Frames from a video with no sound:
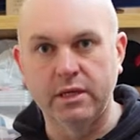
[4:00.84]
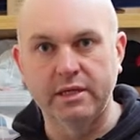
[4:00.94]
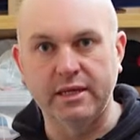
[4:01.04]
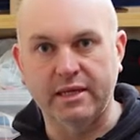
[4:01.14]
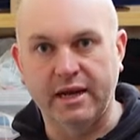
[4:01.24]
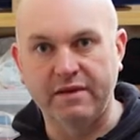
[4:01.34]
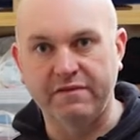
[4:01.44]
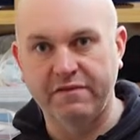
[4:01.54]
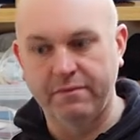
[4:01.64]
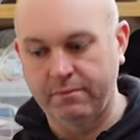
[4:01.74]
take the
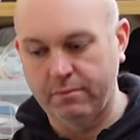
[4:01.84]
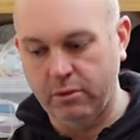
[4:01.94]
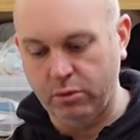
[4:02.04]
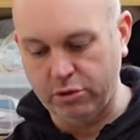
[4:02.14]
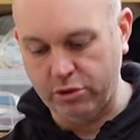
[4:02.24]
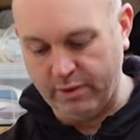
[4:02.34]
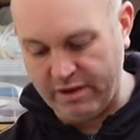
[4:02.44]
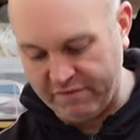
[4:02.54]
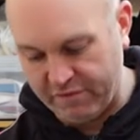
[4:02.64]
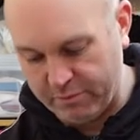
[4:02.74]
knife, hold it
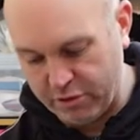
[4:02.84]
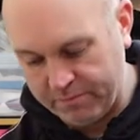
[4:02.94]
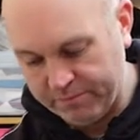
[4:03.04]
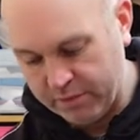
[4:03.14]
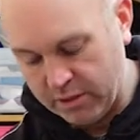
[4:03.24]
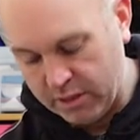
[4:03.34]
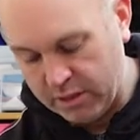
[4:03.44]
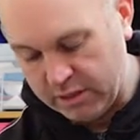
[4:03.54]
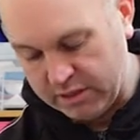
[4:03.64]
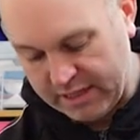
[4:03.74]
away from you,
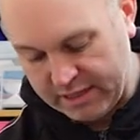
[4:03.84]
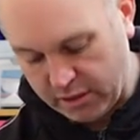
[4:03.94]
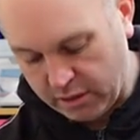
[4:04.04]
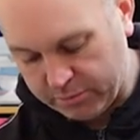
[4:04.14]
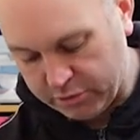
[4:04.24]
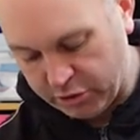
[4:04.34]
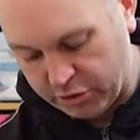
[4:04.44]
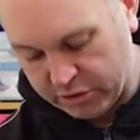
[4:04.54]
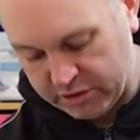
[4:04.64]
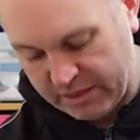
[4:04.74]
set the club down
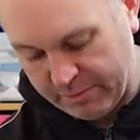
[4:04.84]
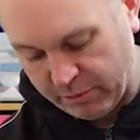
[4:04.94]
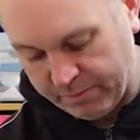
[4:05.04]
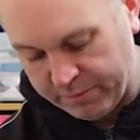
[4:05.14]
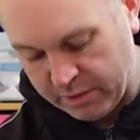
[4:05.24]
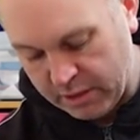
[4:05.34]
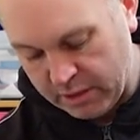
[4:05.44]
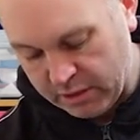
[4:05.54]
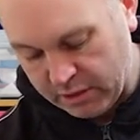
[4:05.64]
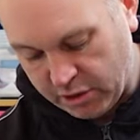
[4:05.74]
on the table,
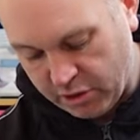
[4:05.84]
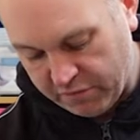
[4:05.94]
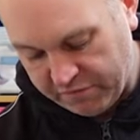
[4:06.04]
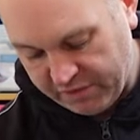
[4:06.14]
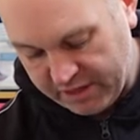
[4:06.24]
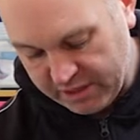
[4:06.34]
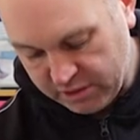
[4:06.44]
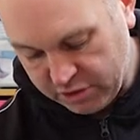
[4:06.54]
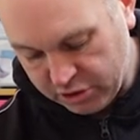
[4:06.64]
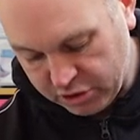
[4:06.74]
carefully
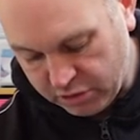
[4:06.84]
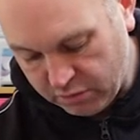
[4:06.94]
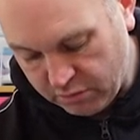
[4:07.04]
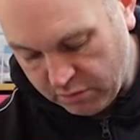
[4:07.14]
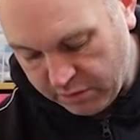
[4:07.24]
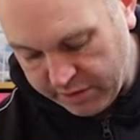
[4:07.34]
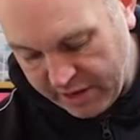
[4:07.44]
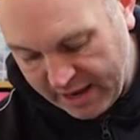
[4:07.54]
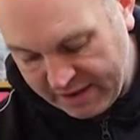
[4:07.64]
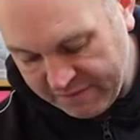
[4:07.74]
just run the
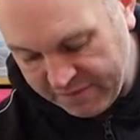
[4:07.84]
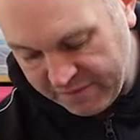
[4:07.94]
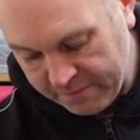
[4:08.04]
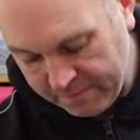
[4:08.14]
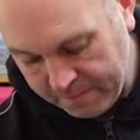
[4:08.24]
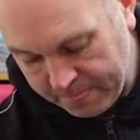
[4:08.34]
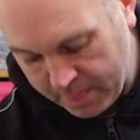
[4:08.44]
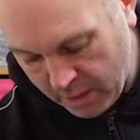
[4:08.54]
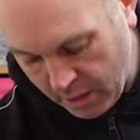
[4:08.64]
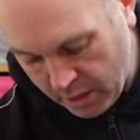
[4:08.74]
knife
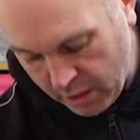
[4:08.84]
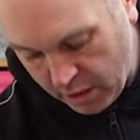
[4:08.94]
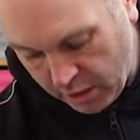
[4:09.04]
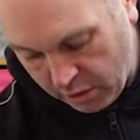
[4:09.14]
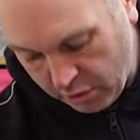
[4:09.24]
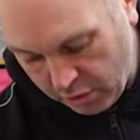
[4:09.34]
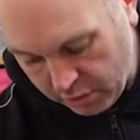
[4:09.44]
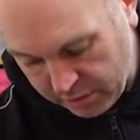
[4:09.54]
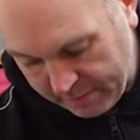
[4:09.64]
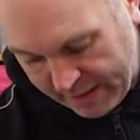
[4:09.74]

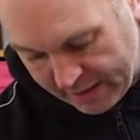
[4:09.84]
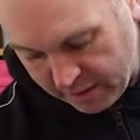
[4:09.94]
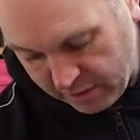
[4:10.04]
along the back